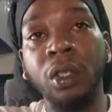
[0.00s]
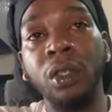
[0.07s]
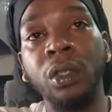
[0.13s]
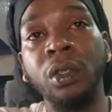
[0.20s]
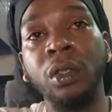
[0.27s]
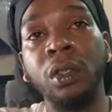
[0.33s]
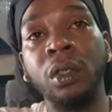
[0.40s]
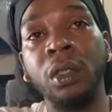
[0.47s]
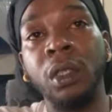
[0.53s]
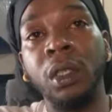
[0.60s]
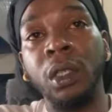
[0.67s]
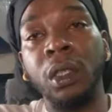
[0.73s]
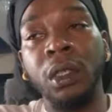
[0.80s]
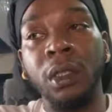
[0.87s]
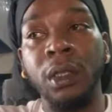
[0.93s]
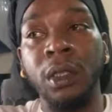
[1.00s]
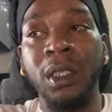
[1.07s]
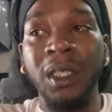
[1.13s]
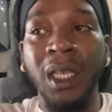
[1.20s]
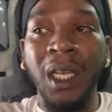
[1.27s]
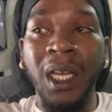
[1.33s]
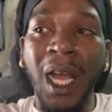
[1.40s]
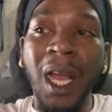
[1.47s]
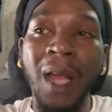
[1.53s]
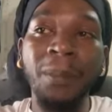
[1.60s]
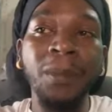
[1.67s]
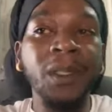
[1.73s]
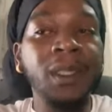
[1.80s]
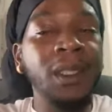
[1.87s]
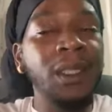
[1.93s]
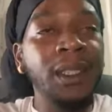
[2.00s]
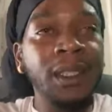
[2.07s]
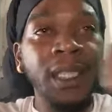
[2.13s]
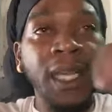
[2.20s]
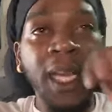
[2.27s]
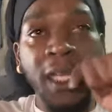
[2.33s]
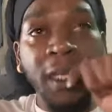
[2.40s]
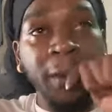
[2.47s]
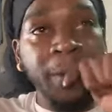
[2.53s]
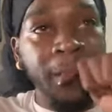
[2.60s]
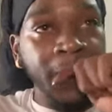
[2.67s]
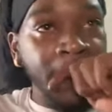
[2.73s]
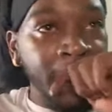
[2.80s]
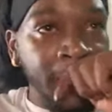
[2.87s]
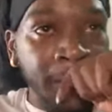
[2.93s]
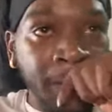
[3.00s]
on the opposite side of this,